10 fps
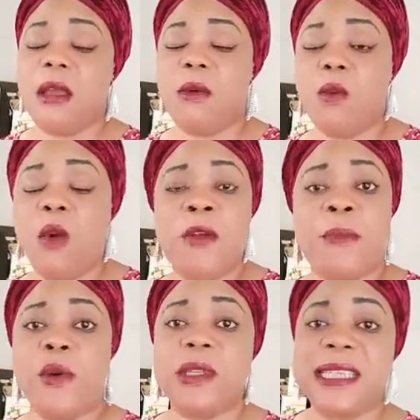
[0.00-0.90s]
one
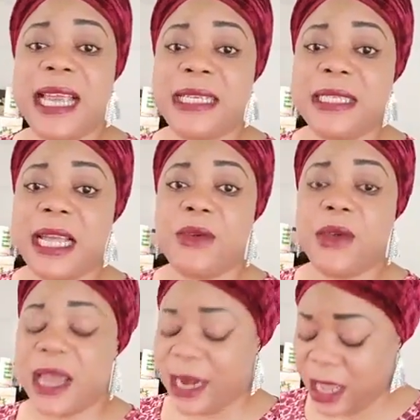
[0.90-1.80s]
protein that you
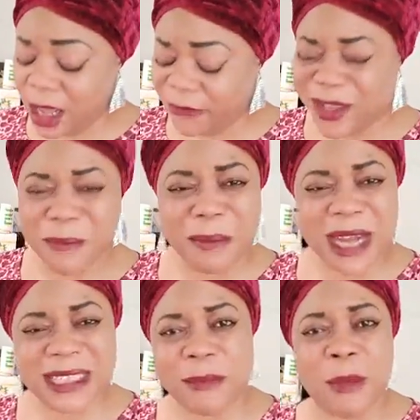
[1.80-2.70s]
can have the
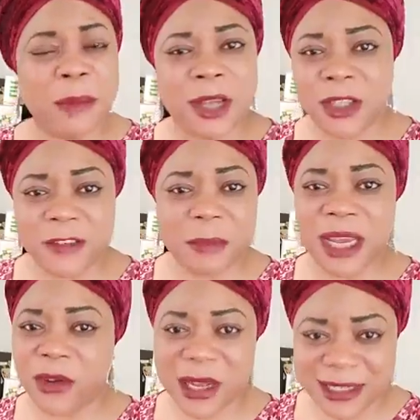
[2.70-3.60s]
maximum amount of
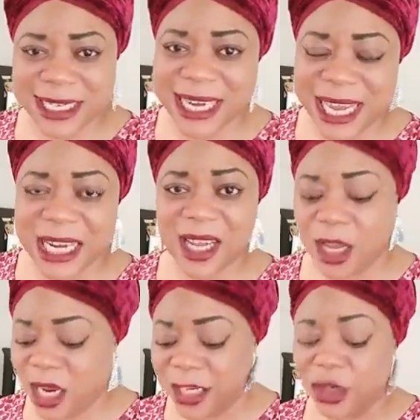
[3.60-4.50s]
amino acid in
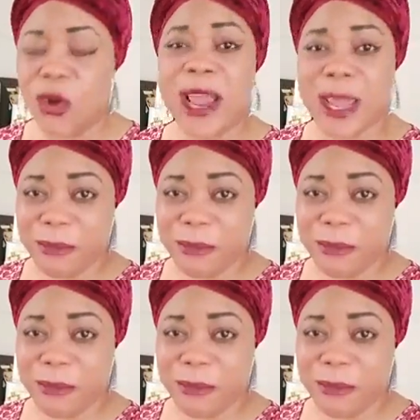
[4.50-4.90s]
is your hemp.